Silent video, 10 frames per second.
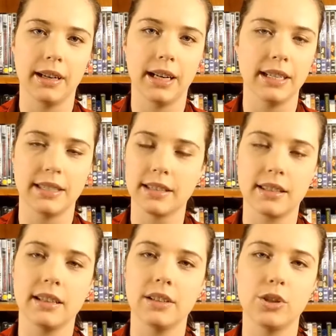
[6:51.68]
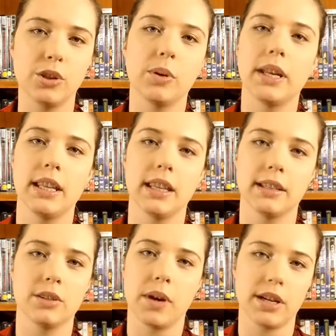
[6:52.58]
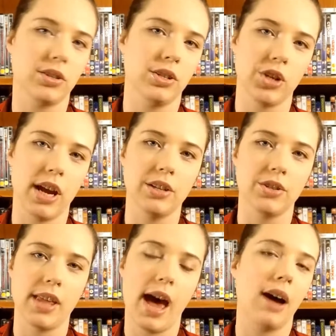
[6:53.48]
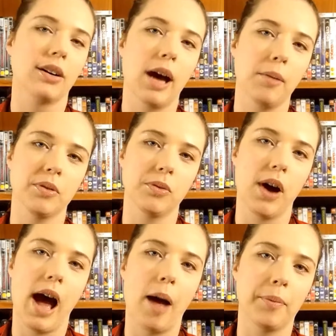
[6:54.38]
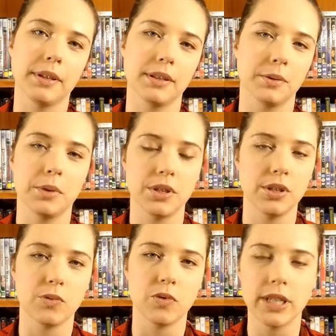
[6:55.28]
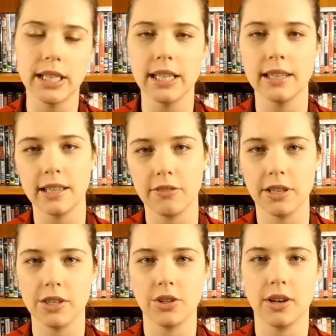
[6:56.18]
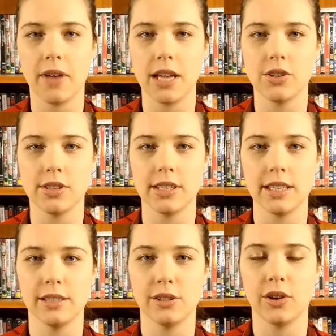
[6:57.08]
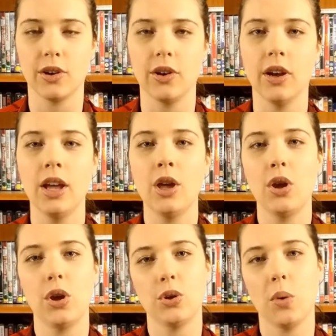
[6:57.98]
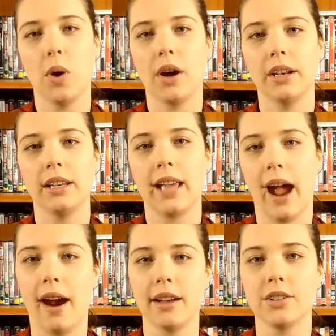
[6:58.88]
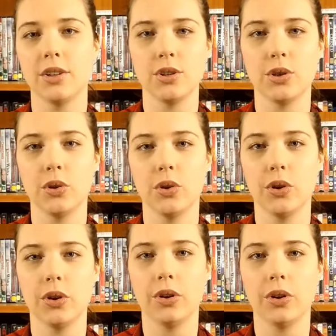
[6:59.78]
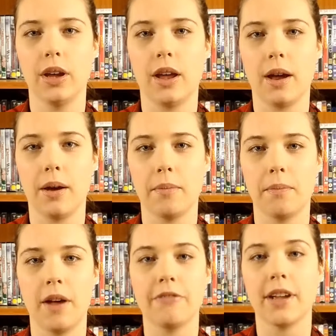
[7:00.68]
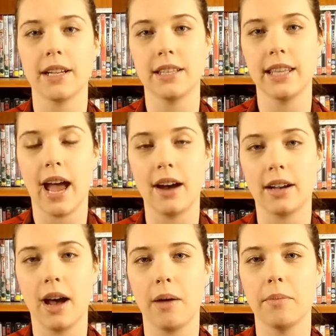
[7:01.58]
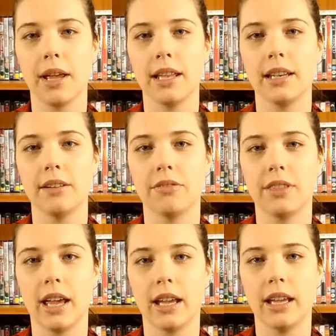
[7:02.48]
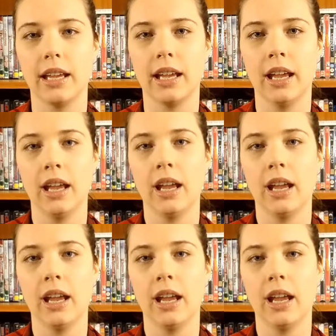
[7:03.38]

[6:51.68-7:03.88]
it doesn't do anything to actually change the outcome of what happens, which is really the definition of agency. So you want characters who affect the outcome, and if they